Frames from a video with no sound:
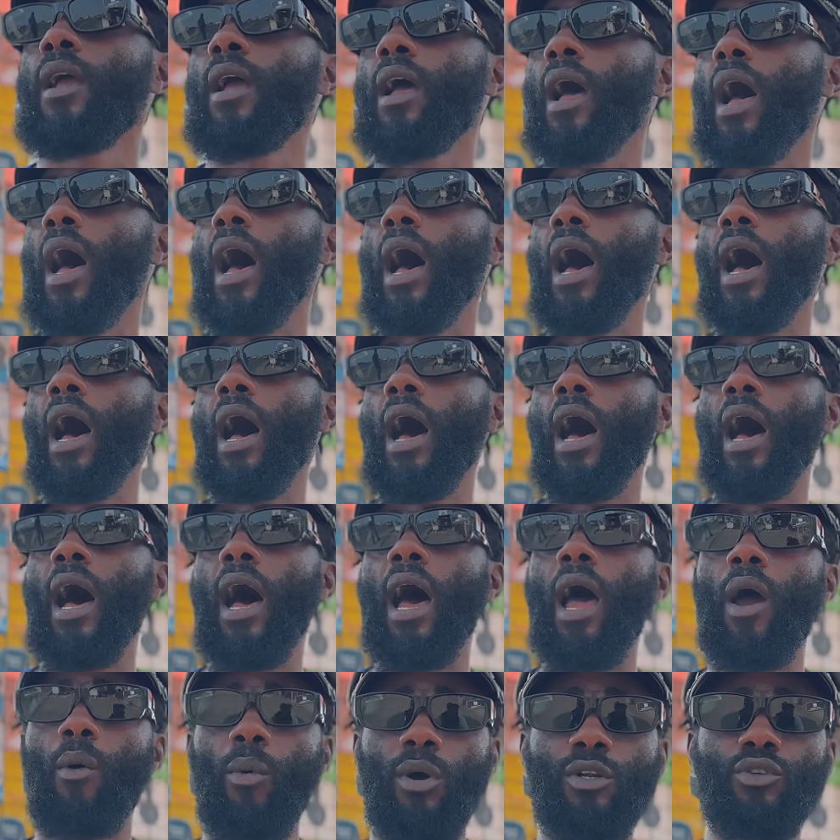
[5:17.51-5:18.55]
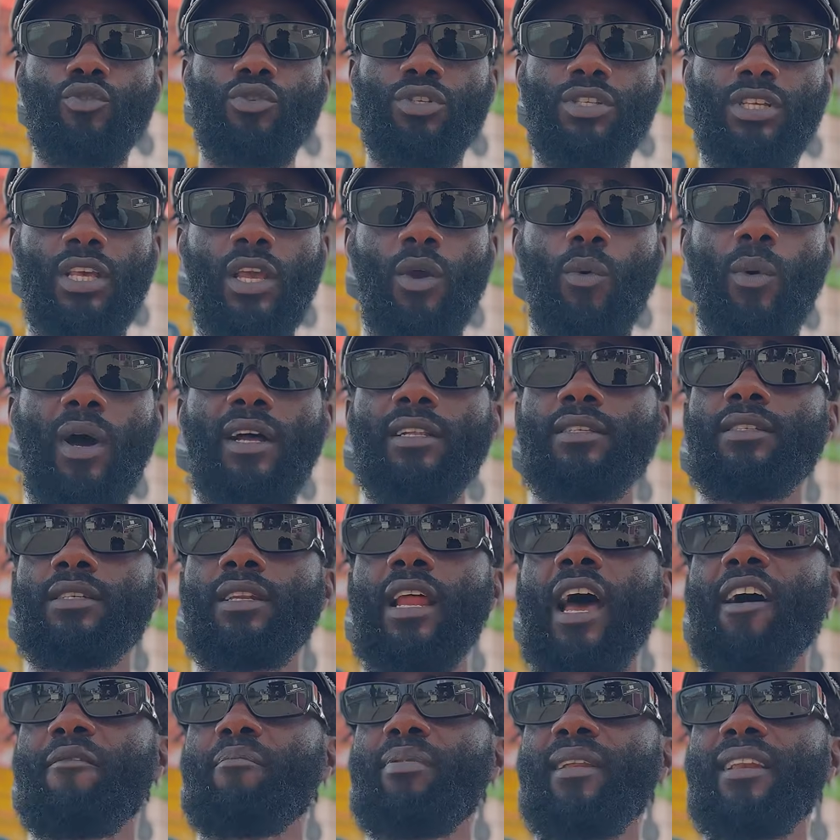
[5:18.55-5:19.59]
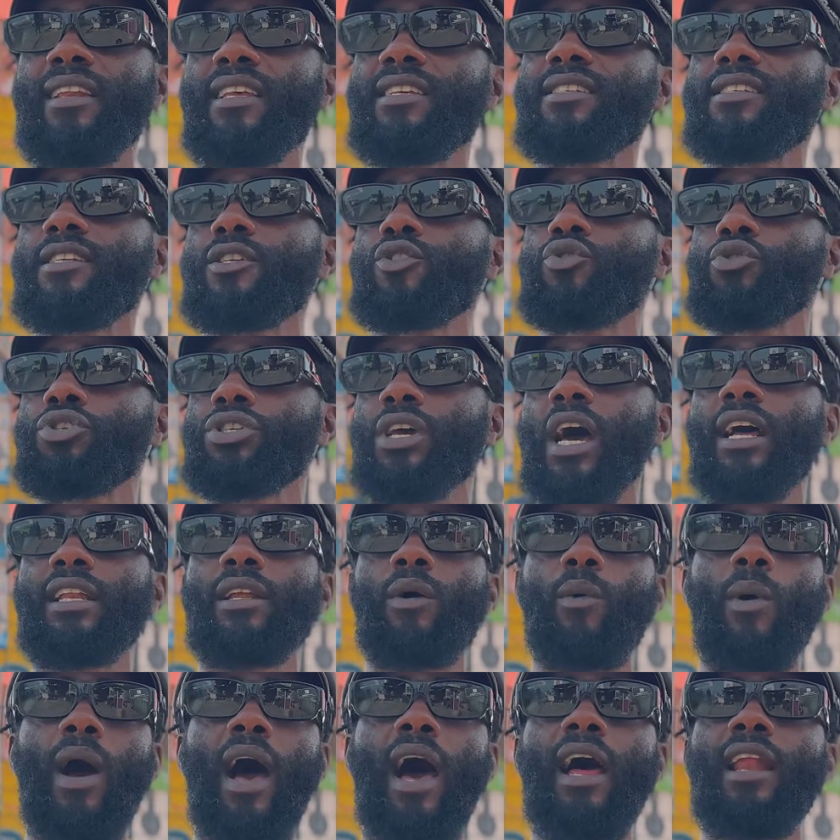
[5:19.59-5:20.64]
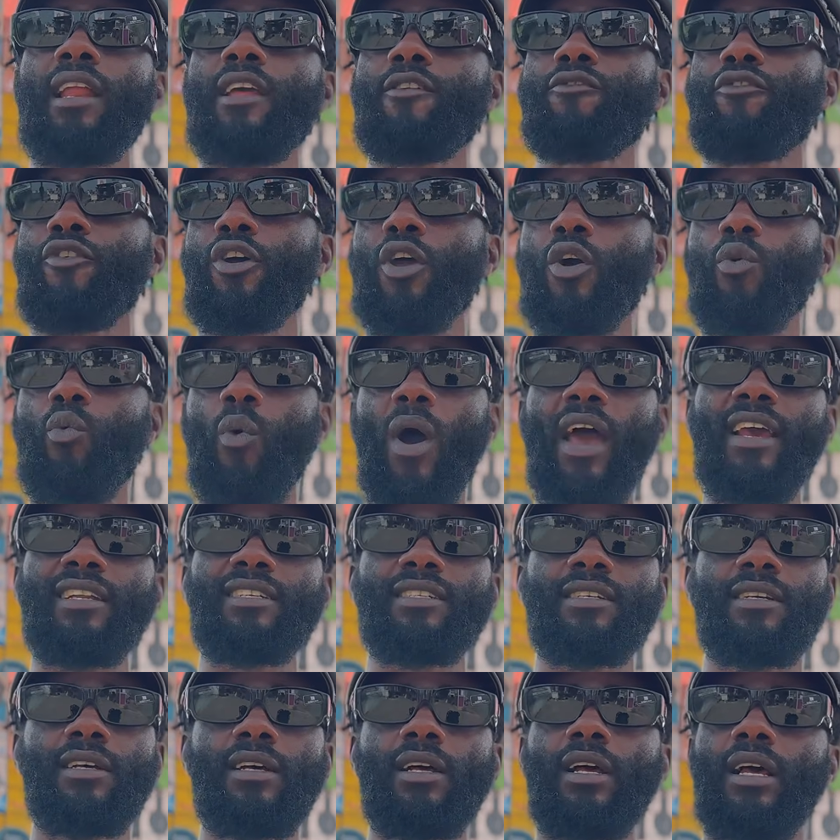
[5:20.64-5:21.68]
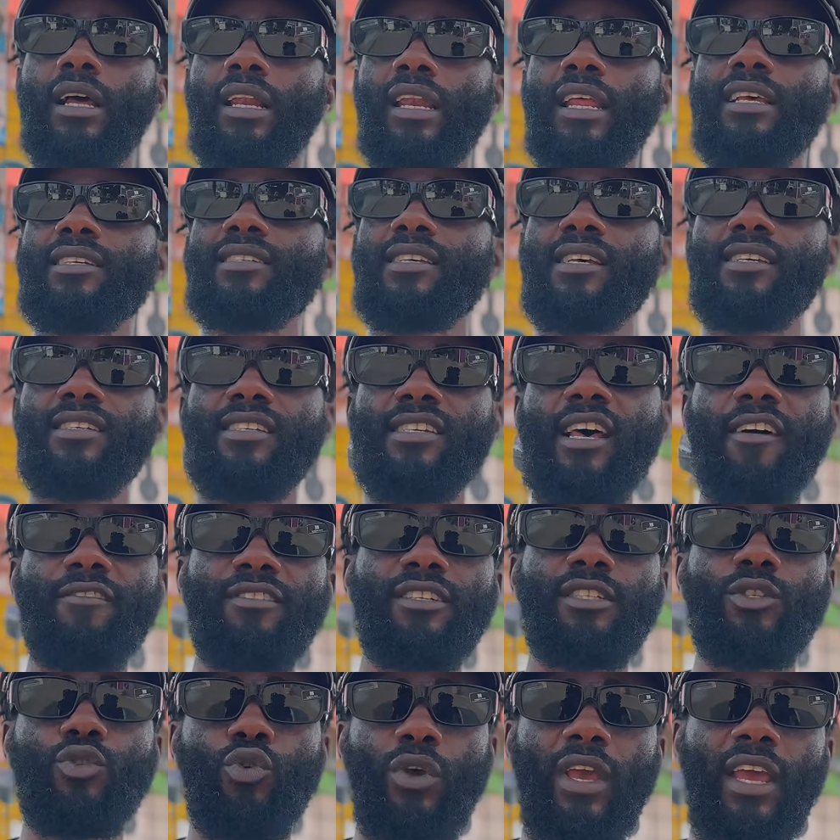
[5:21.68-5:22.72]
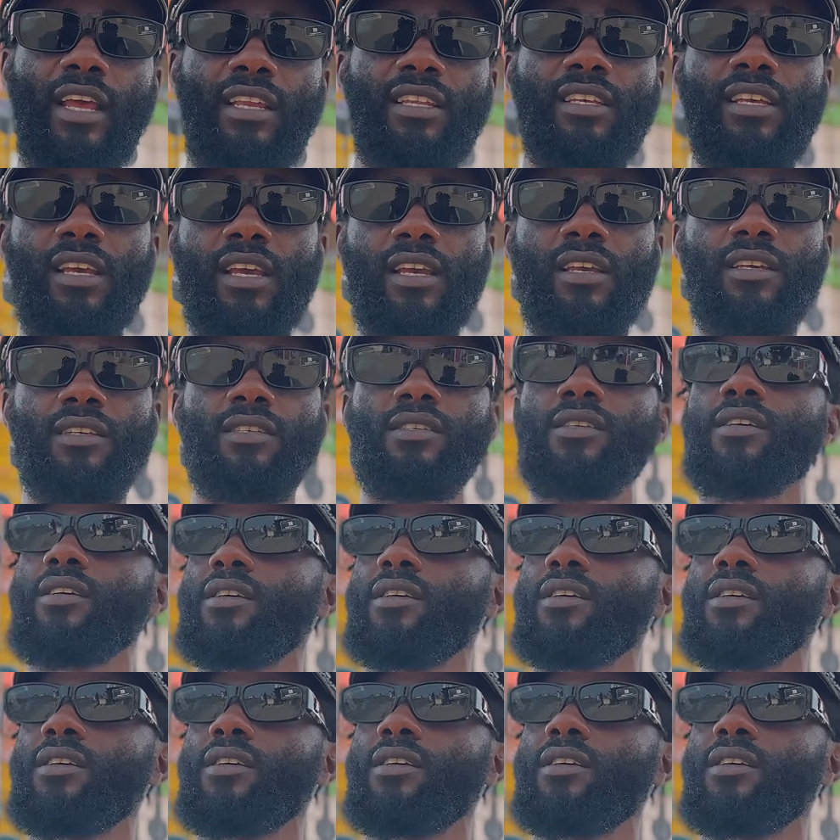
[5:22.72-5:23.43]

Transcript: I want to say one thing. I've been listening to Shatta Wale for a quite, let's say, 7 to 8 years.